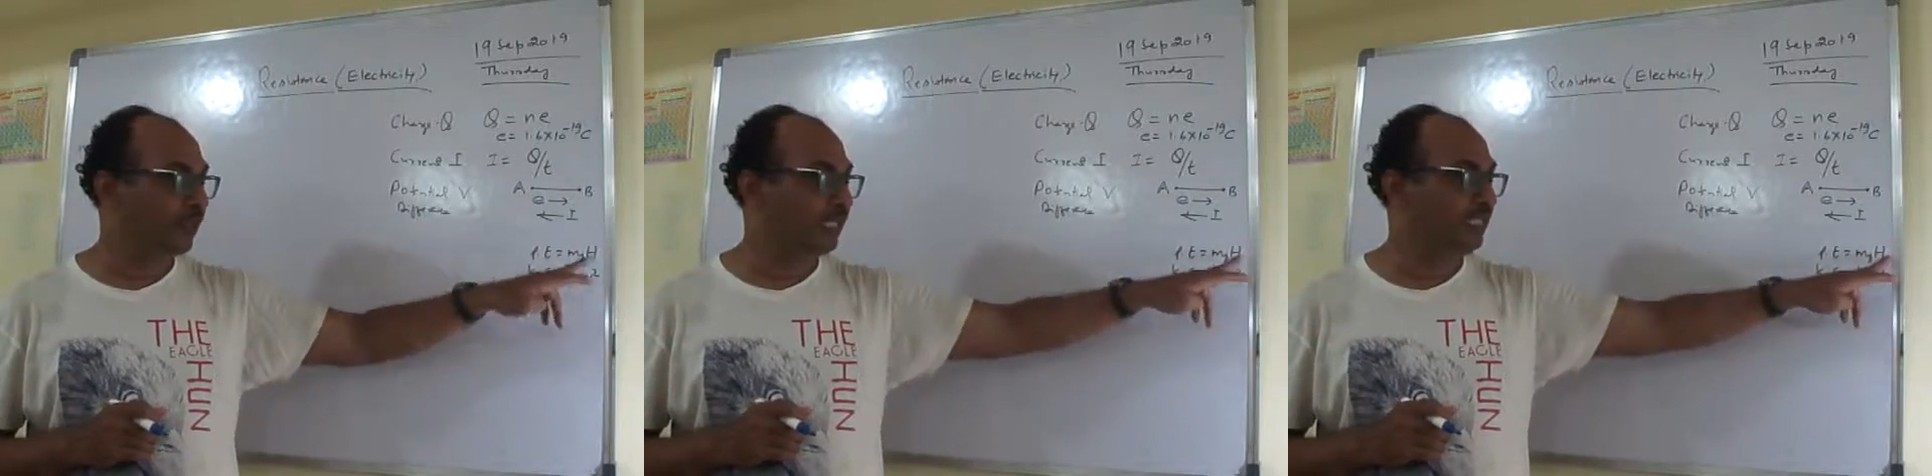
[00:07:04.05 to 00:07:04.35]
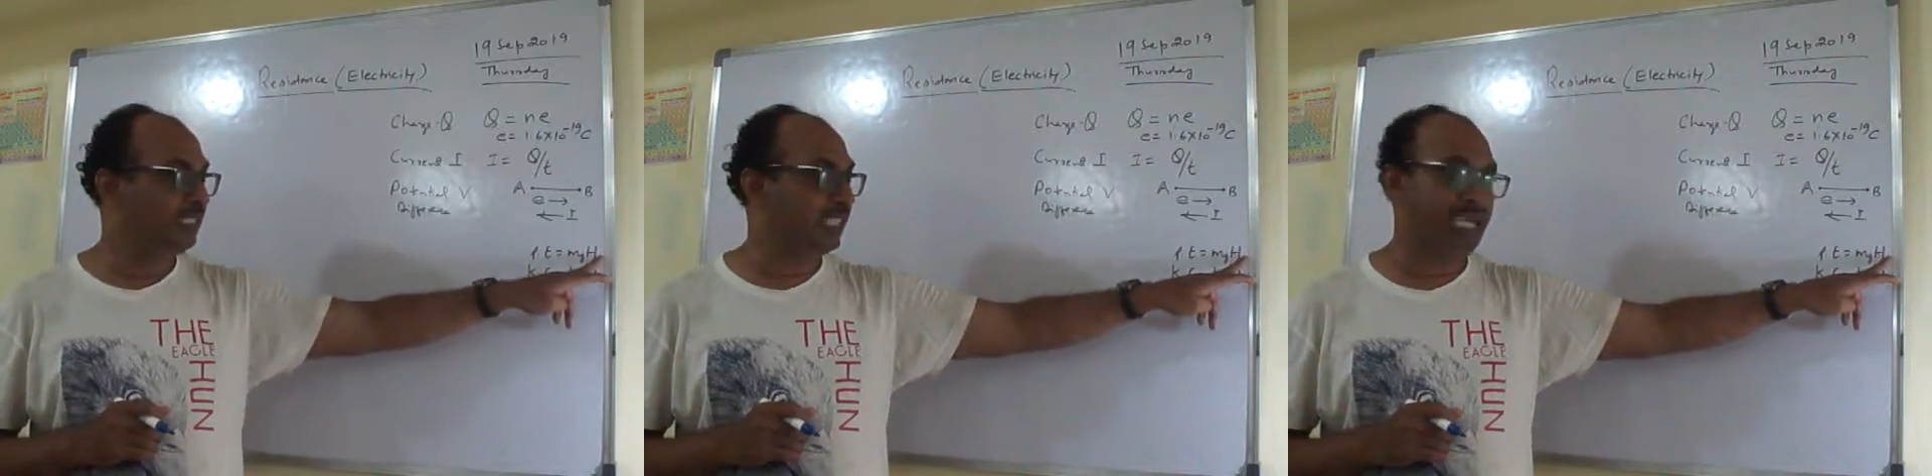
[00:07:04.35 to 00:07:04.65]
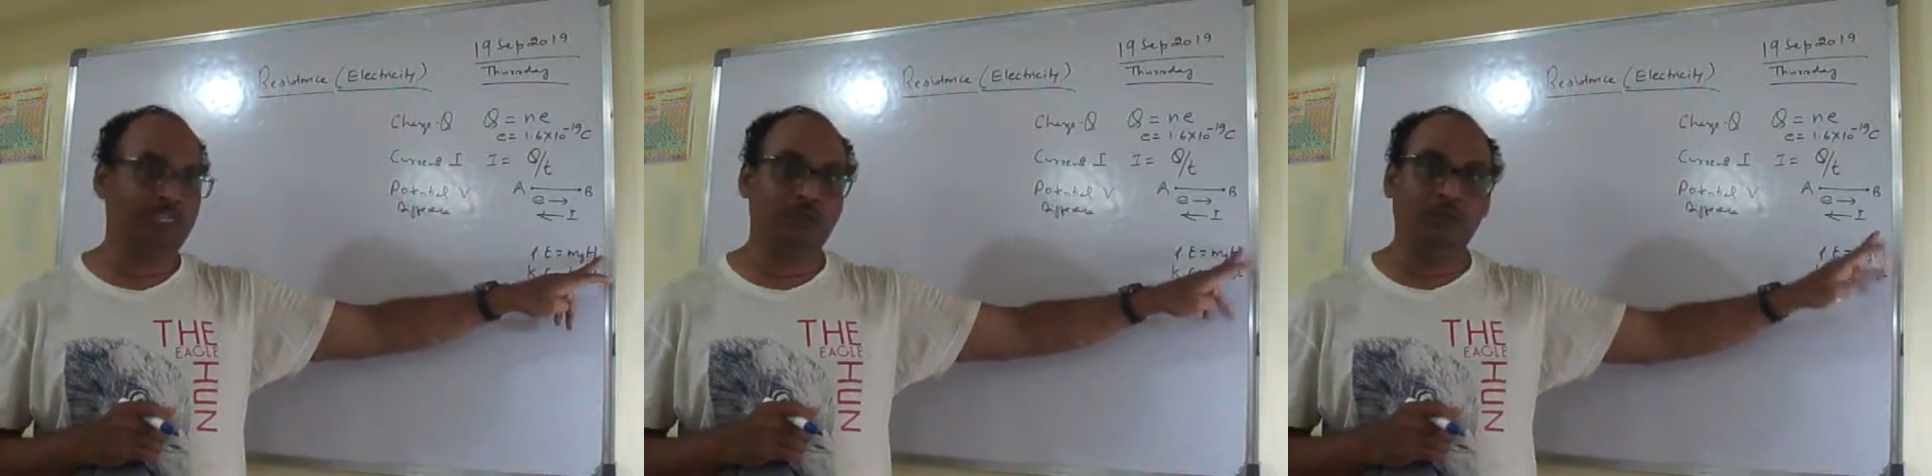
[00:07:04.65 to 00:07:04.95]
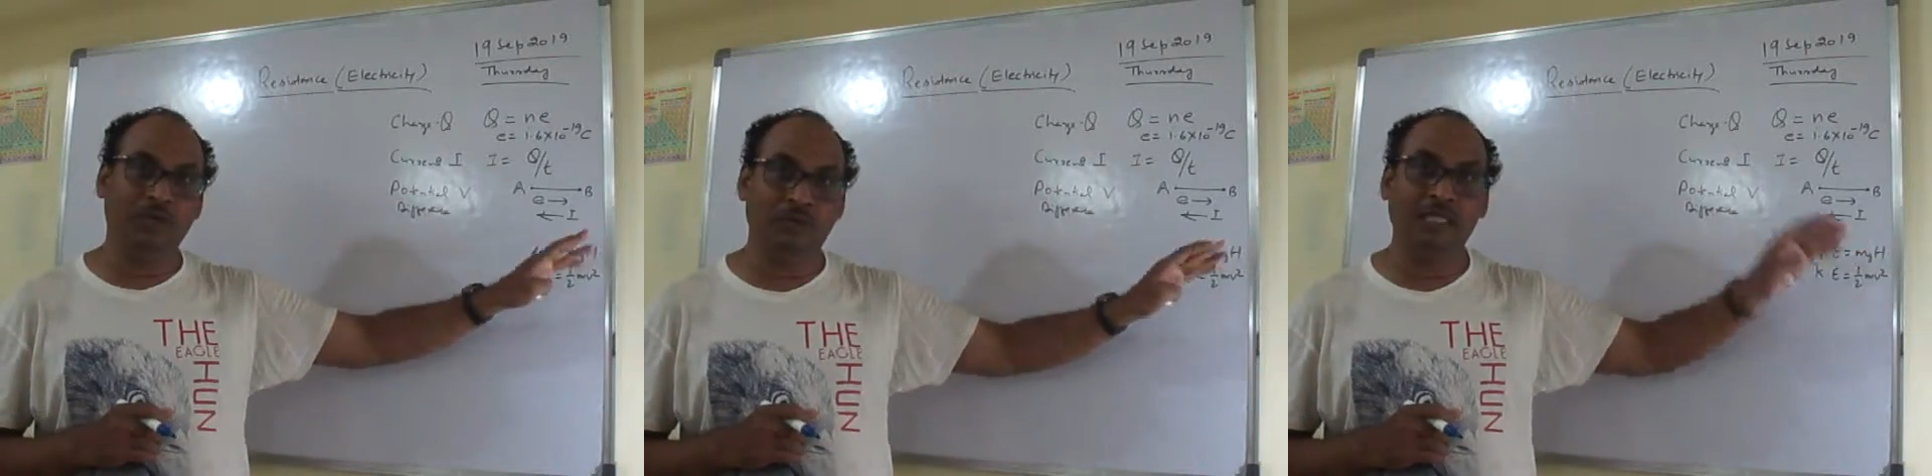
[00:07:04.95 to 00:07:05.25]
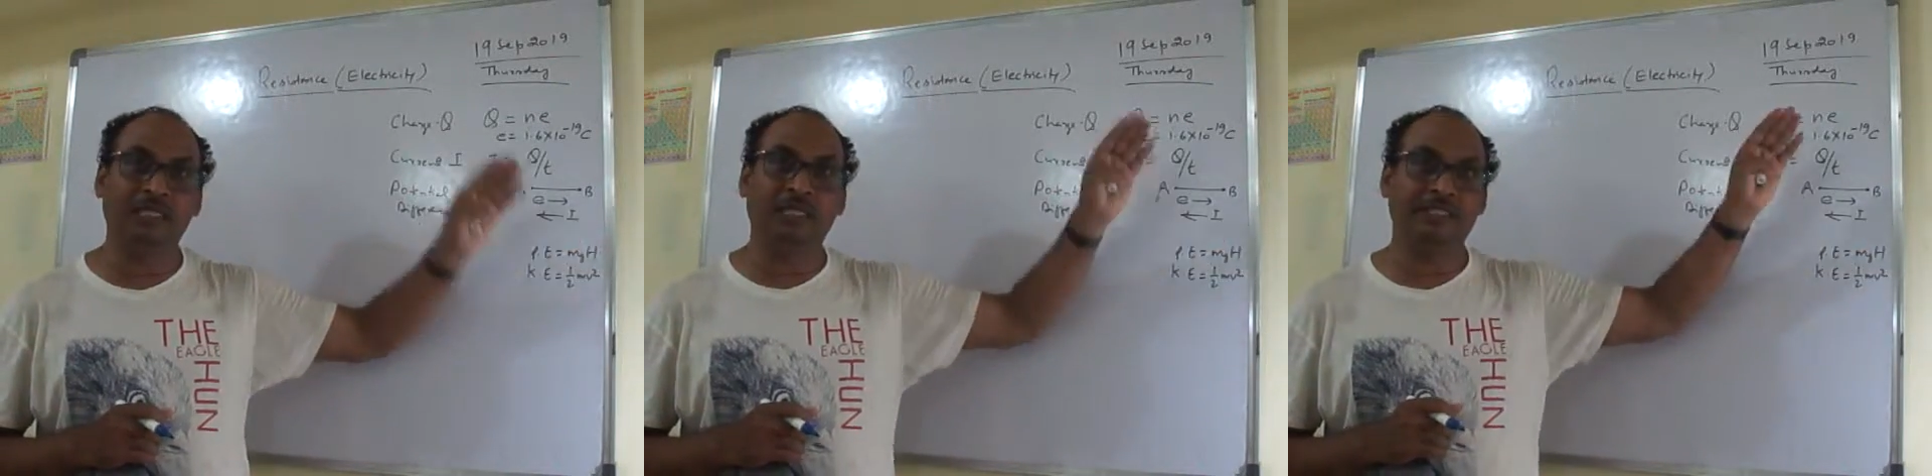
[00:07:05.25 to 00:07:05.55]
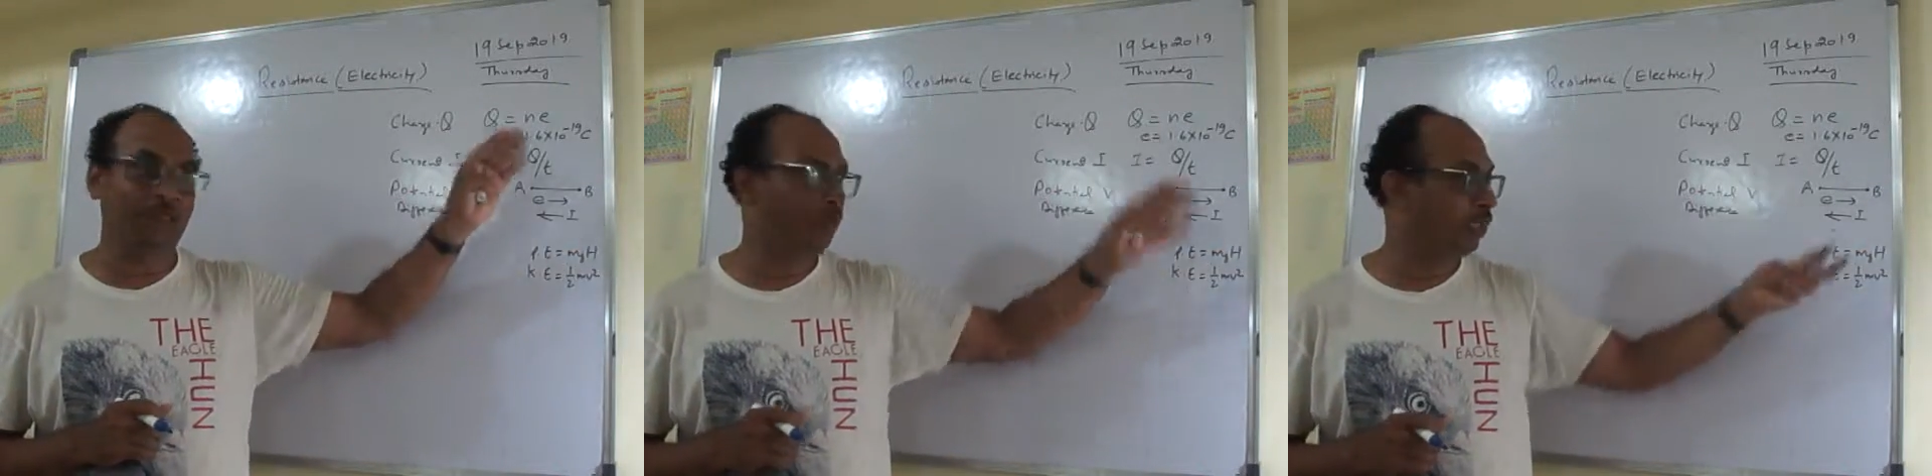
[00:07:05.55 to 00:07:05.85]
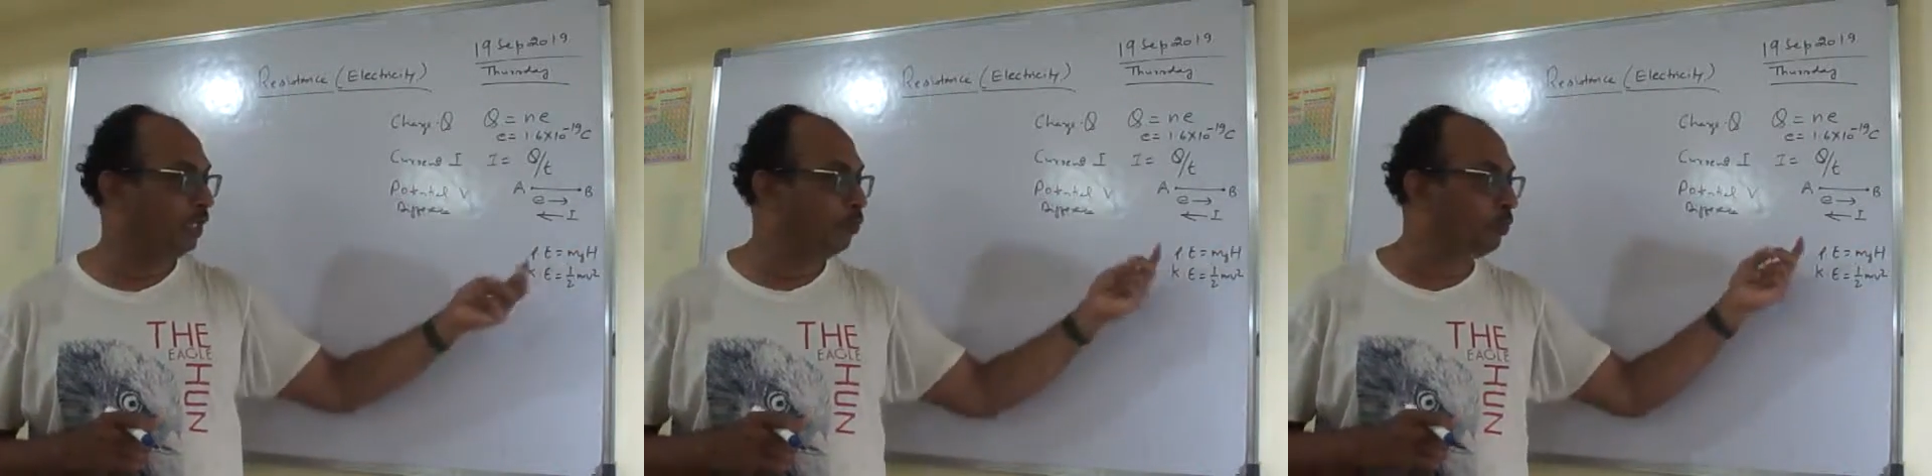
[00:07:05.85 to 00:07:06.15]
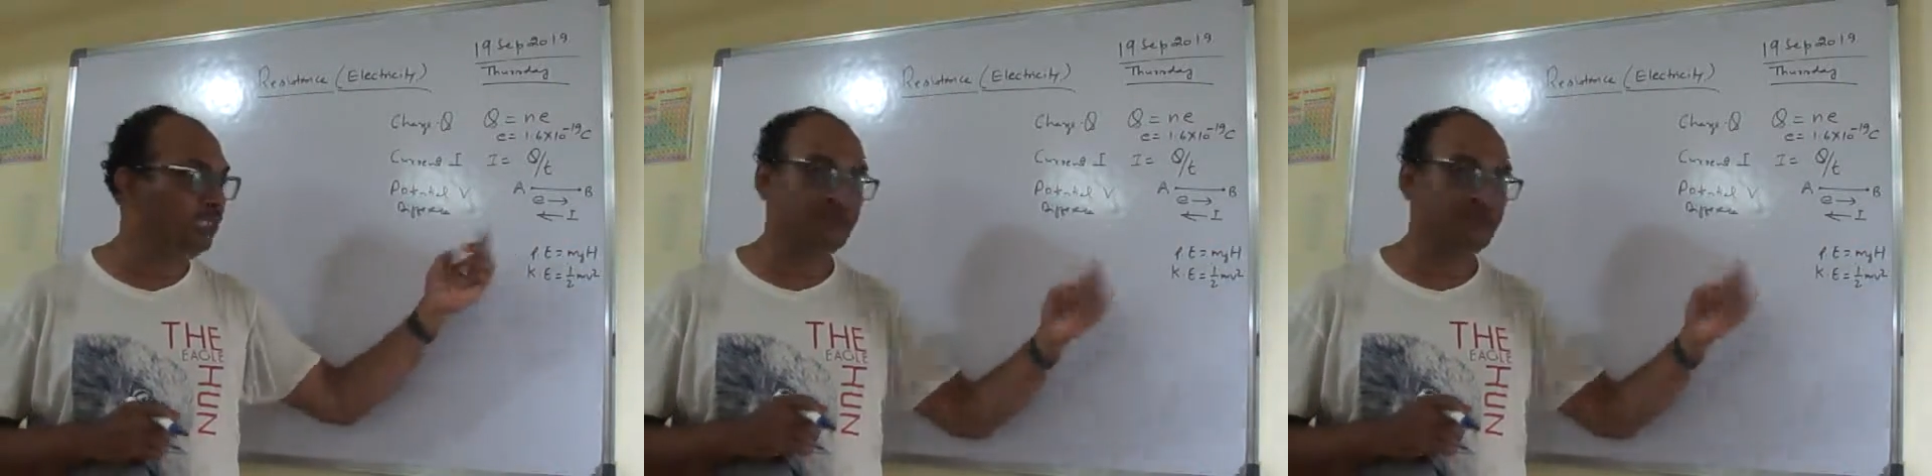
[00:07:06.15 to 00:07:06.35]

when this h will be increasing more and more,